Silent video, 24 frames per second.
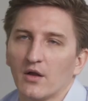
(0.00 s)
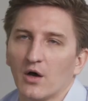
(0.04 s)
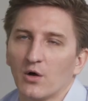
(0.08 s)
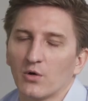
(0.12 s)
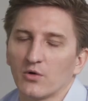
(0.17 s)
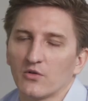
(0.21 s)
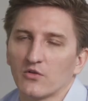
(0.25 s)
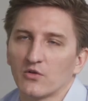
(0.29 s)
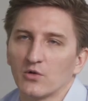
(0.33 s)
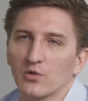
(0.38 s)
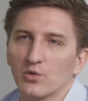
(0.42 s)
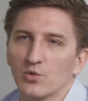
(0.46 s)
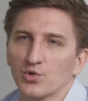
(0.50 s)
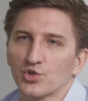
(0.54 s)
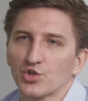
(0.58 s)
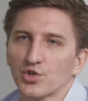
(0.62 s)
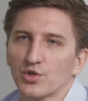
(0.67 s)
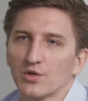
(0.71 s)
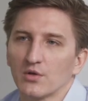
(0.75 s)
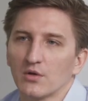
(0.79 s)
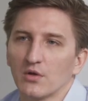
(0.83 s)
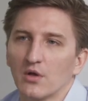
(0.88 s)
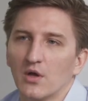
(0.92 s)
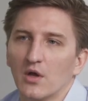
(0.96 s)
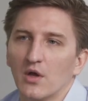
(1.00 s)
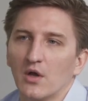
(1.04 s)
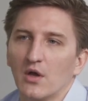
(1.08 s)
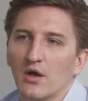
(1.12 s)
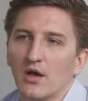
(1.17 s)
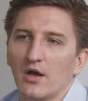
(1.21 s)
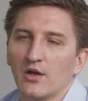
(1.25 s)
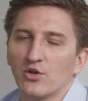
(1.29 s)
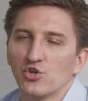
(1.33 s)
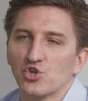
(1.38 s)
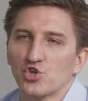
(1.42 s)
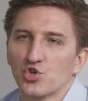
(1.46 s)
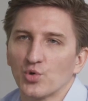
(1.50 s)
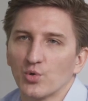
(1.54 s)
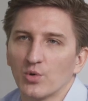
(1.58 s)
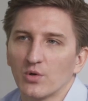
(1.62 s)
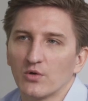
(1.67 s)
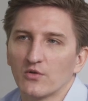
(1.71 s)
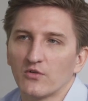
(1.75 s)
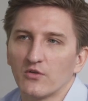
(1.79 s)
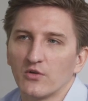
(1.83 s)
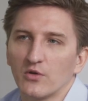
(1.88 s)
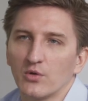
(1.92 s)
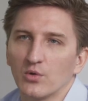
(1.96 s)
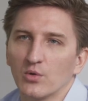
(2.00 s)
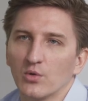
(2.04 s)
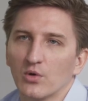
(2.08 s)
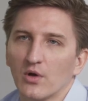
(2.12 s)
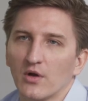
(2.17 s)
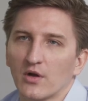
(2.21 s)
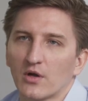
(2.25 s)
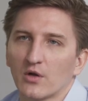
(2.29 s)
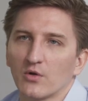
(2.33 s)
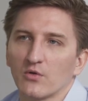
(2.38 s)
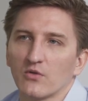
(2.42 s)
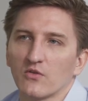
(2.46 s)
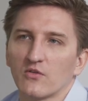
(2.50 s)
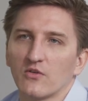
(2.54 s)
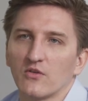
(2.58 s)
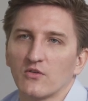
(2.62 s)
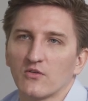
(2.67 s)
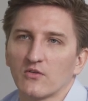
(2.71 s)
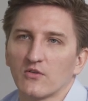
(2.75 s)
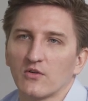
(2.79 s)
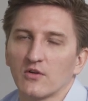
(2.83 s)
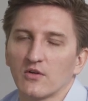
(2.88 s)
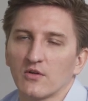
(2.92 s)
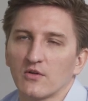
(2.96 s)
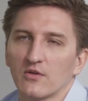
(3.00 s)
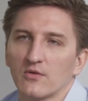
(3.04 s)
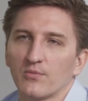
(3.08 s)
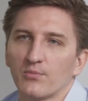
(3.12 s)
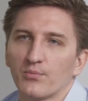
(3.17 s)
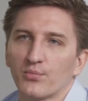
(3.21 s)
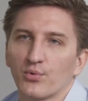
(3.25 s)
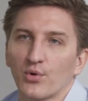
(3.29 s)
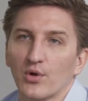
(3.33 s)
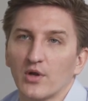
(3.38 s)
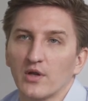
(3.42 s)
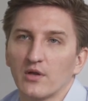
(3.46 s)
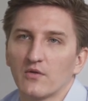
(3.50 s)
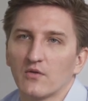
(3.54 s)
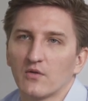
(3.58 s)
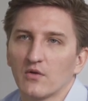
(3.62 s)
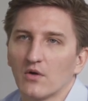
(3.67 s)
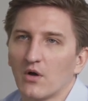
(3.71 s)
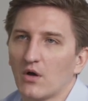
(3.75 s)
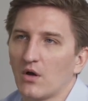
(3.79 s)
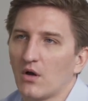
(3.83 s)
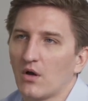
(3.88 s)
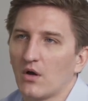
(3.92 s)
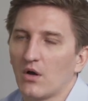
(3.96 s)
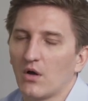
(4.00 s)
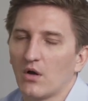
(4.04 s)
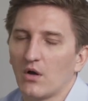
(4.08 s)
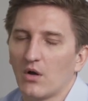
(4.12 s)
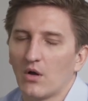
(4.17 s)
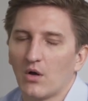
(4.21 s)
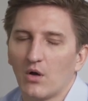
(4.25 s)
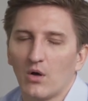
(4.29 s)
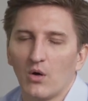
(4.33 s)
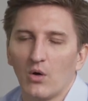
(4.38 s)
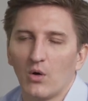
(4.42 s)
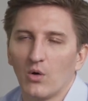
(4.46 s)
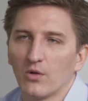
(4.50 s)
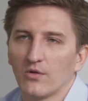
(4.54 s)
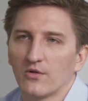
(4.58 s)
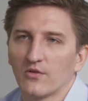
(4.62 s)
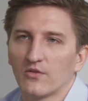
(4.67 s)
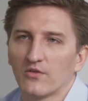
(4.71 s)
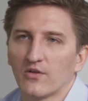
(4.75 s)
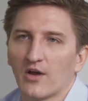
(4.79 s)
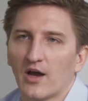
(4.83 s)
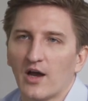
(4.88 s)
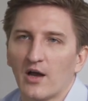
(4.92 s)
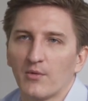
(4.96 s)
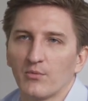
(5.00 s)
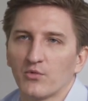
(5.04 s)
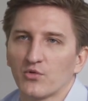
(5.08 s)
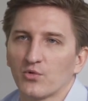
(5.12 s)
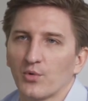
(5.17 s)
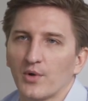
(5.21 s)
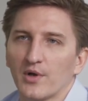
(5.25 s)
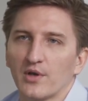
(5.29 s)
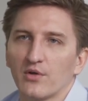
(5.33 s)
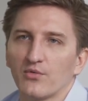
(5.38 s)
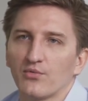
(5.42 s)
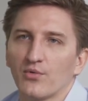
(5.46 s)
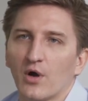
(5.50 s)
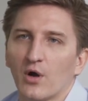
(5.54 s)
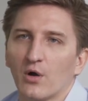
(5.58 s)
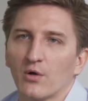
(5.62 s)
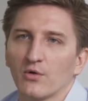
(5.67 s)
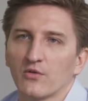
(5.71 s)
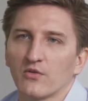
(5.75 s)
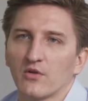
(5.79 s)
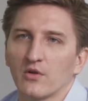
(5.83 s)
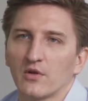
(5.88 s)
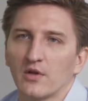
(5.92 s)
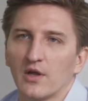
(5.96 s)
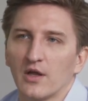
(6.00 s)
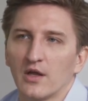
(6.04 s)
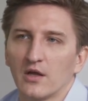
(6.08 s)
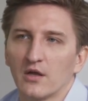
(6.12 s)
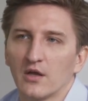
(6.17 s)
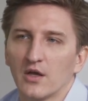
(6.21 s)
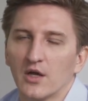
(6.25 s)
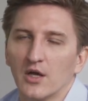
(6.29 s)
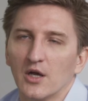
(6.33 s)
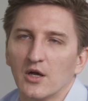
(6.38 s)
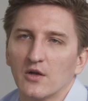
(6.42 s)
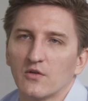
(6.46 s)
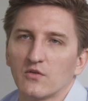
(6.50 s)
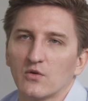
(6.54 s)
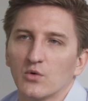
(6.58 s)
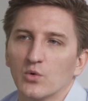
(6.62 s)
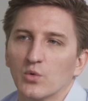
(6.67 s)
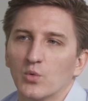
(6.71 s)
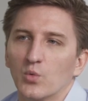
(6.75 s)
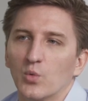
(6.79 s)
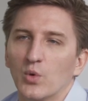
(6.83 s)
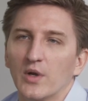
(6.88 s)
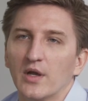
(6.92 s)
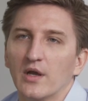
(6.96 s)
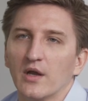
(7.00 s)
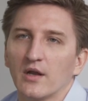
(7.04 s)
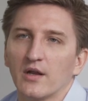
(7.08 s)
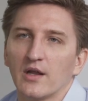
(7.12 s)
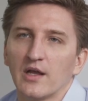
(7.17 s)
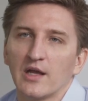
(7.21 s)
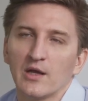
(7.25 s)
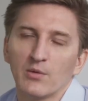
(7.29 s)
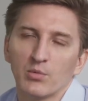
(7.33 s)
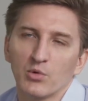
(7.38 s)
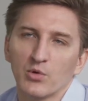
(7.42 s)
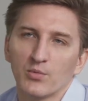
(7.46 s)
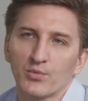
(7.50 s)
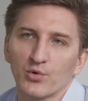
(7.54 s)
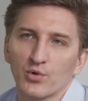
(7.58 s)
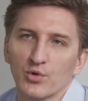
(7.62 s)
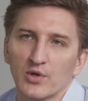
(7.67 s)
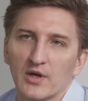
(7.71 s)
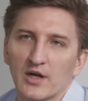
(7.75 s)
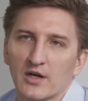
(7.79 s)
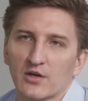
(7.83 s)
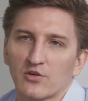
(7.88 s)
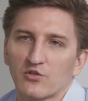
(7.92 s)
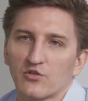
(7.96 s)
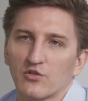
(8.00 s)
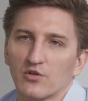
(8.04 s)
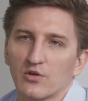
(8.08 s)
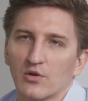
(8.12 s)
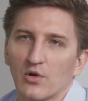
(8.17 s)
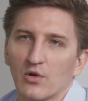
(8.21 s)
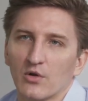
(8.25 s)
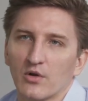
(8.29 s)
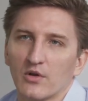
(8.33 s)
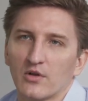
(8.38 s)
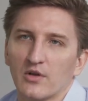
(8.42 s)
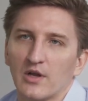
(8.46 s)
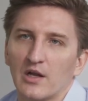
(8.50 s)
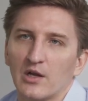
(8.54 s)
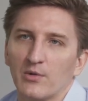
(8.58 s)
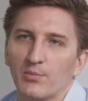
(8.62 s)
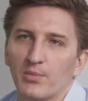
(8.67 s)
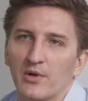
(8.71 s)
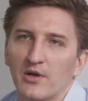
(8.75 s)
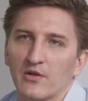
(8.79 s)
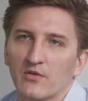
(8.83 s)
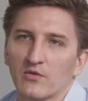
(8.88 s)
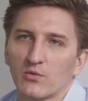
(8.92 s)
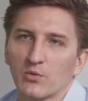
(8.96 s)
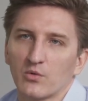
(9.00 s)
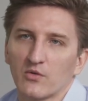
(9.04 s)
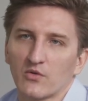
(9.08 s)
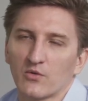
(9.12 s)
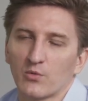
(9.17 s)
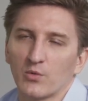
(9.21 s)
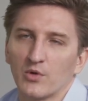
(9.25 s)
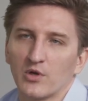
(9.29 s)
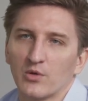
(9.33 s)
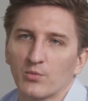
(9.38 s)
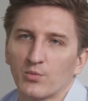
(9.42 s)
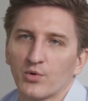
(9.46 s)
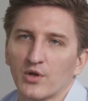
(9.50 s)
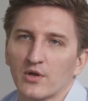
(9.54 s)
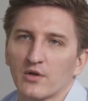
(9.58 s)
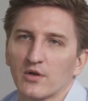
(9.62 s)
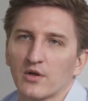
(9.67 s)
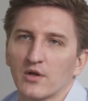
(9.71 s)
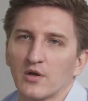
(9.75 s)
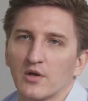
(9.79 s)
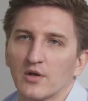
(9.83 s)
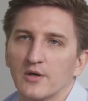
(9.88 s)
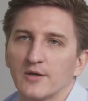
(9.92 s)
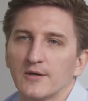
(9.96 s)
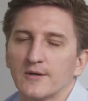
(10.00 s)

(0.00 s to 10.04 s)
our solution ensures you a consistent print all the time, 24 hours a day. So we enable production on a daily basis with 3D printing.